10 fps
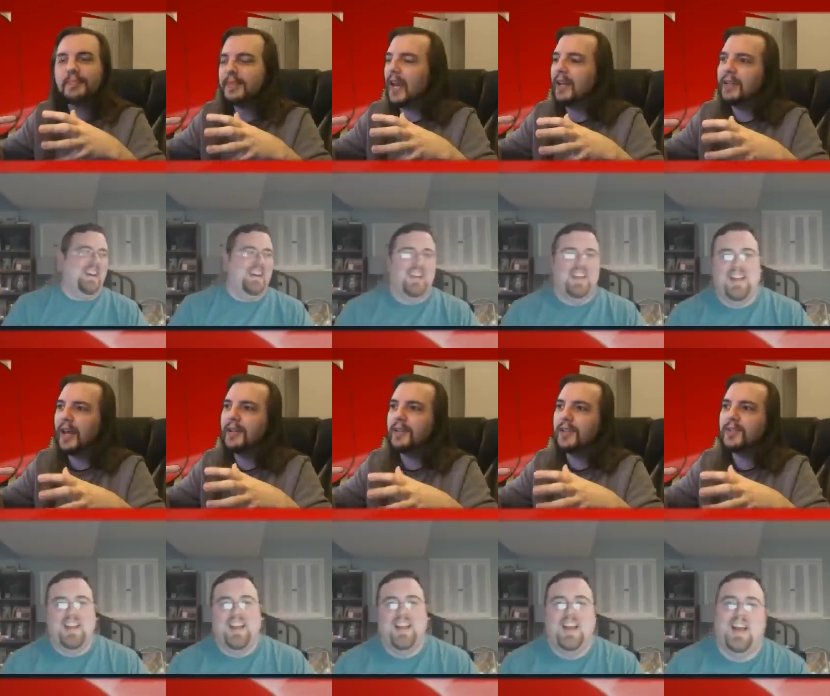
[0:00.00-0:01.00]
Speaker 1: that
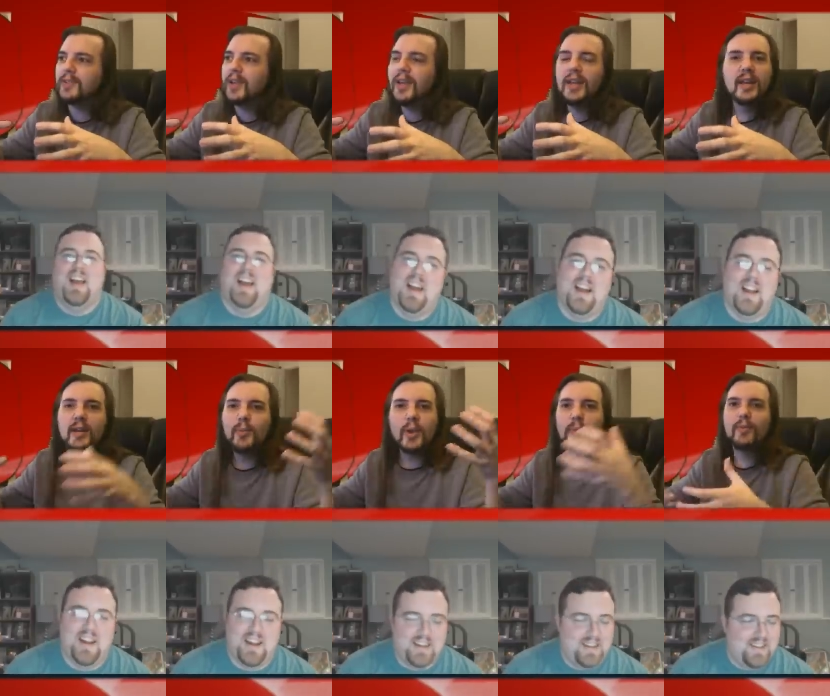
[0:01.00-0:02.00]
that that's
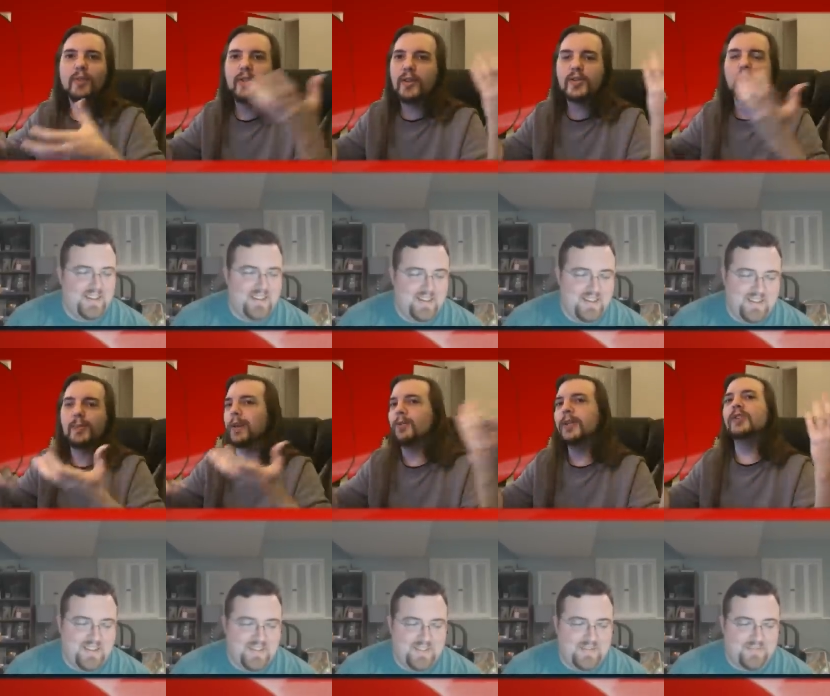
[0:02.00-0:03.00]
we we've there's going to be
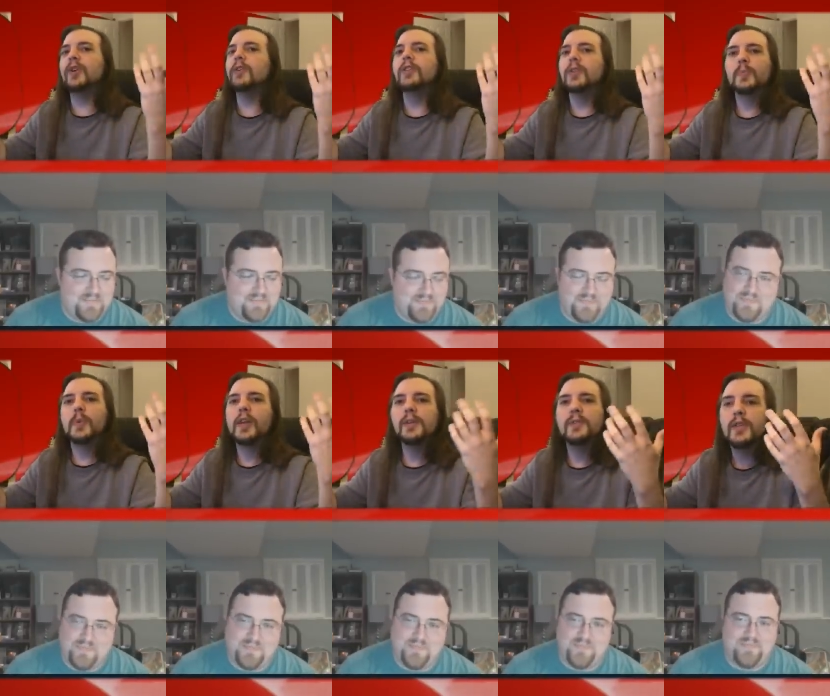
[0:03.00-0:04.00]
a resurgence
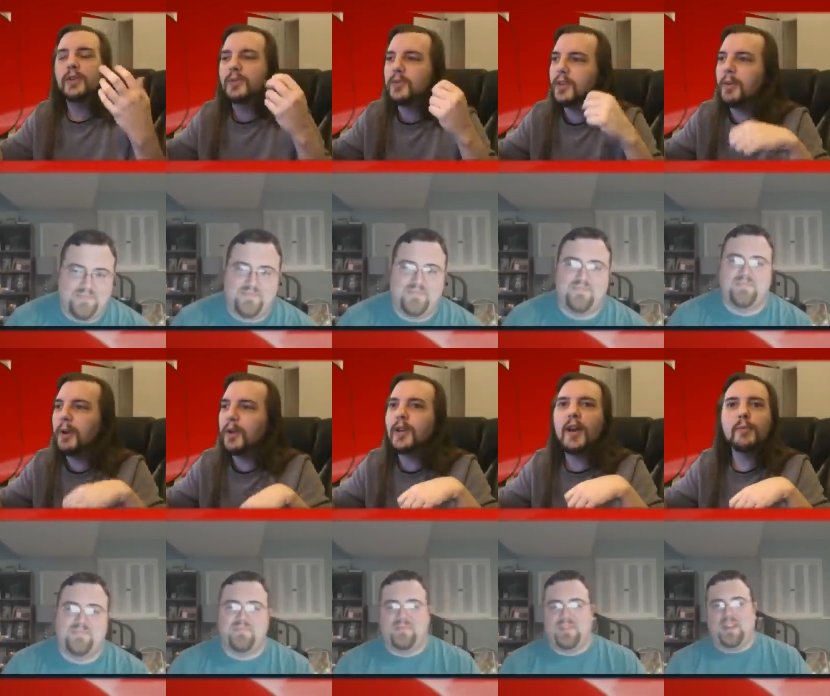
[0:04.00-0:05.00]
because of this. The
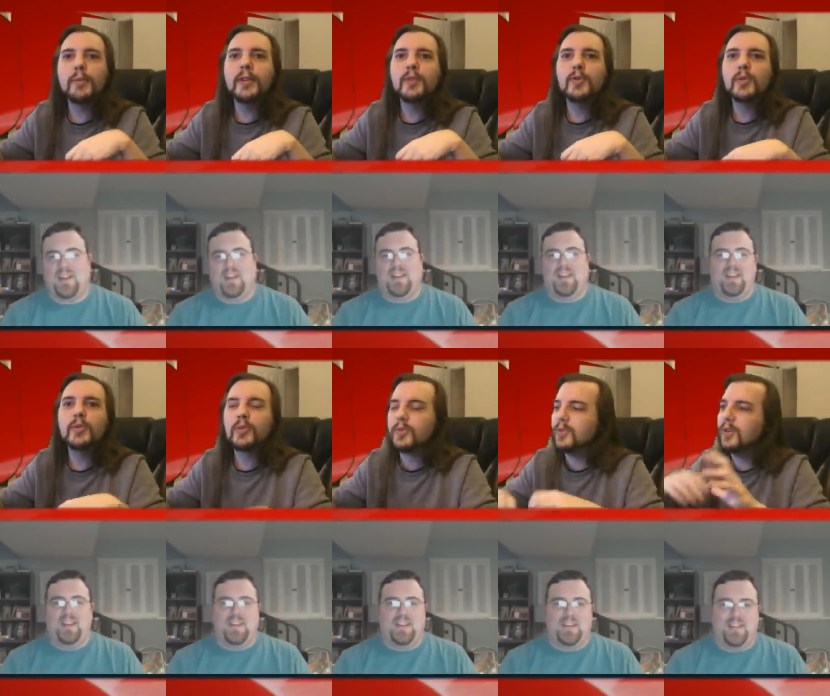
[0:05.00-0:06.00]
American government has just
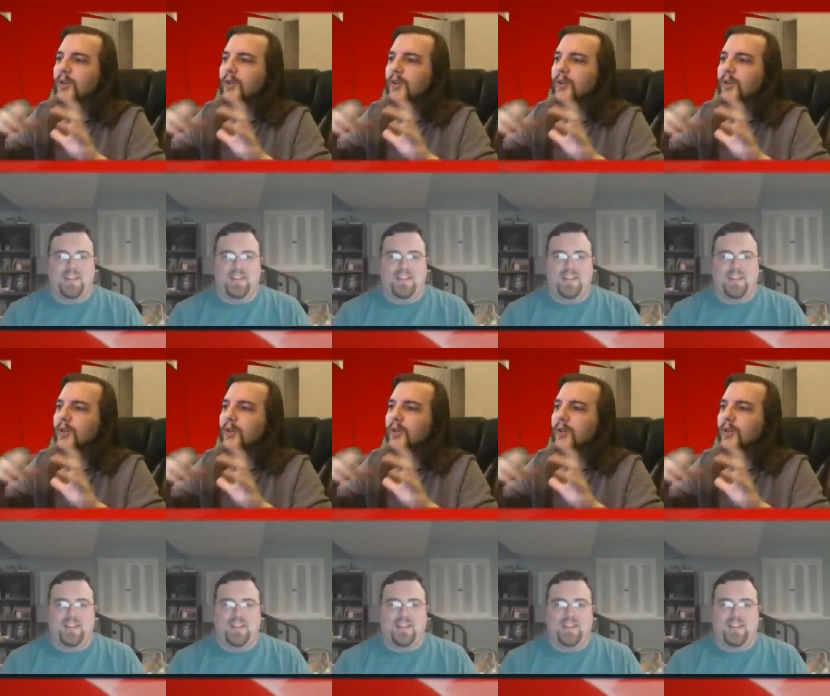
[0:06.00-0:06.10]
you